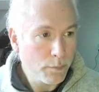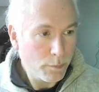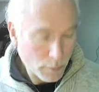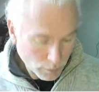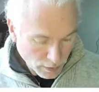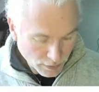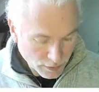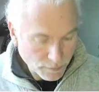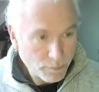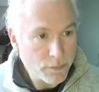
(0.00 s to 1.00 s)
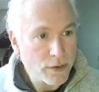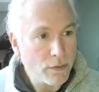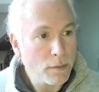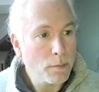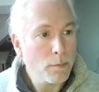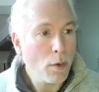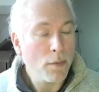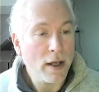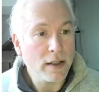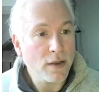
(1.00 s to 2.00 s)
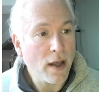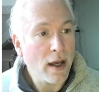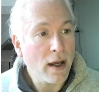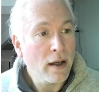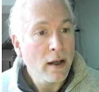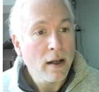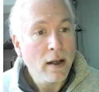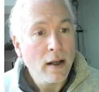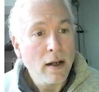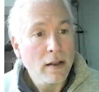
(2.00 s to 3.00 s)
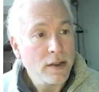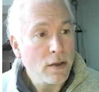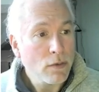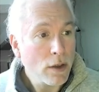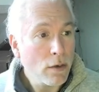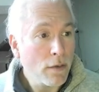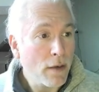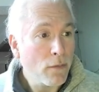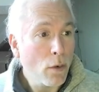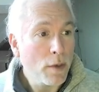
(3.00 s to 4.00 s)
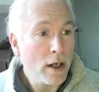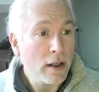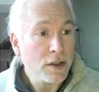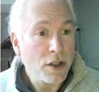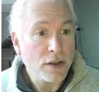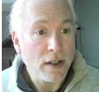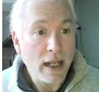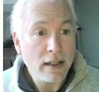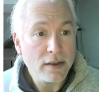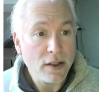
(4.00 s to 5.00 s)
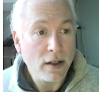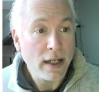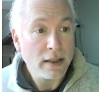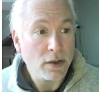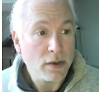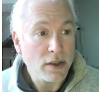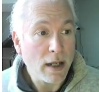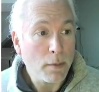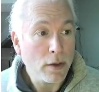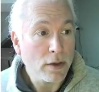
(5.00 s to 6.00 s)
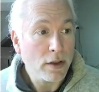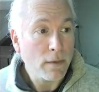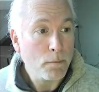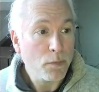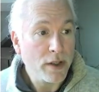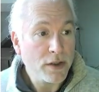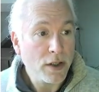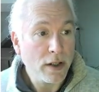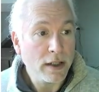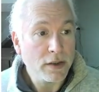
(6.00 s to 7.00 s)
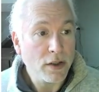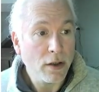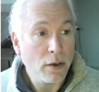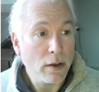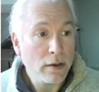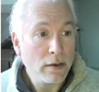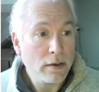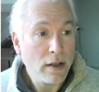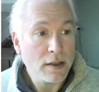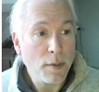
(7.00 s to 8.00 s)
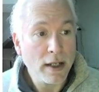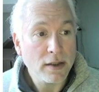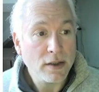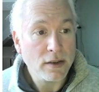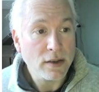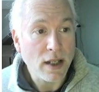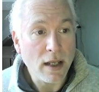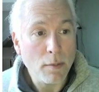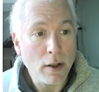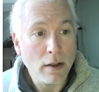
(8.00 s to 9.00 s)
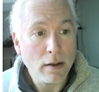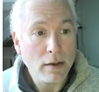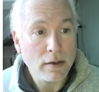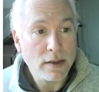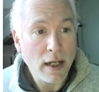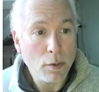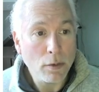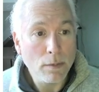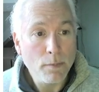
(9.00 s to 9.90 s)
Postgres, so if I pop that into there, you can see the result of that formula is just an insert into statement, insert into database, schema, table,